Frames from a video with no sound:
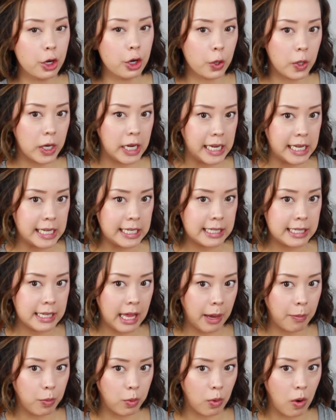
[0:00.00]
the greens
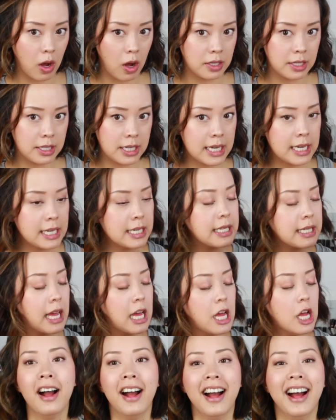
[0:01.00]
and bronzes.
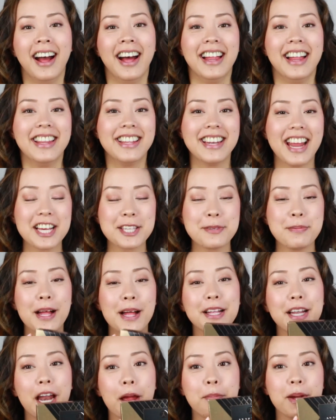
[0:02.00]
The next
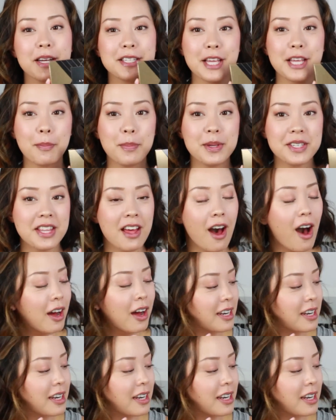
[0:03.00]
palette I picked up is the